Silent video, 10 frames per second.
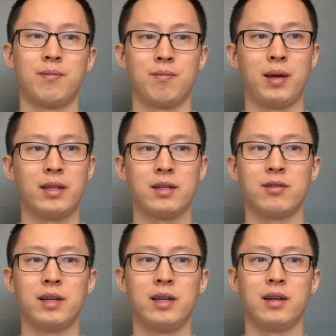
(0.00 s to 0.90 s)

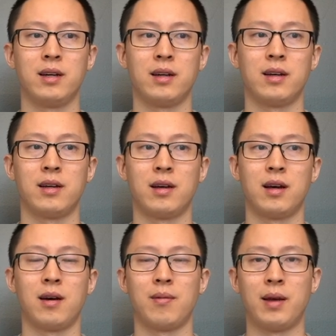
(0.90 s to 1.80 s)
Basically,
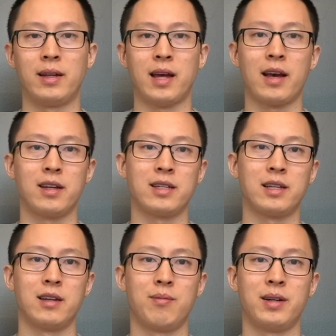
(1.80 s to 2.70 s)
antagonist
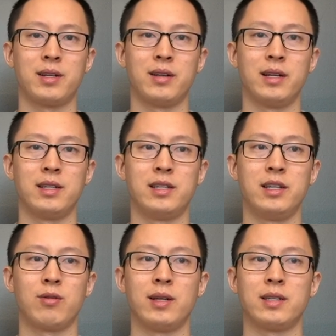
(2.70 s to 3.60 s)
inhibition is
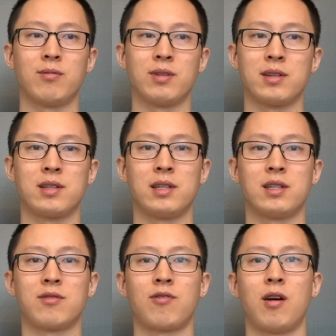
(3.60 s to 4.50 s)
decrease in
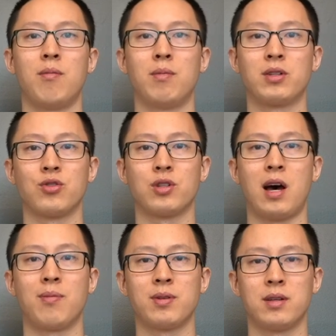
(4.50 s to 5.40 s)
resistance from muscles
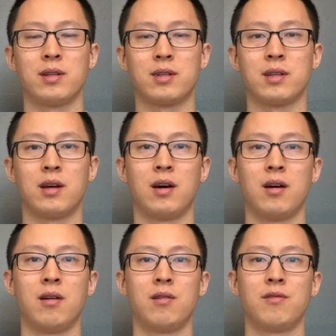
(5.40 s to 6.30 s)
opposite
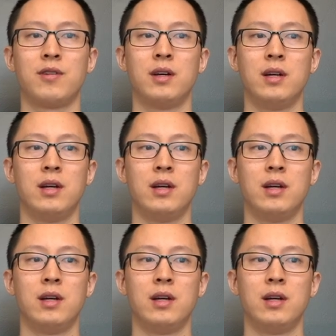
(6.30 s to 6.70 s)
of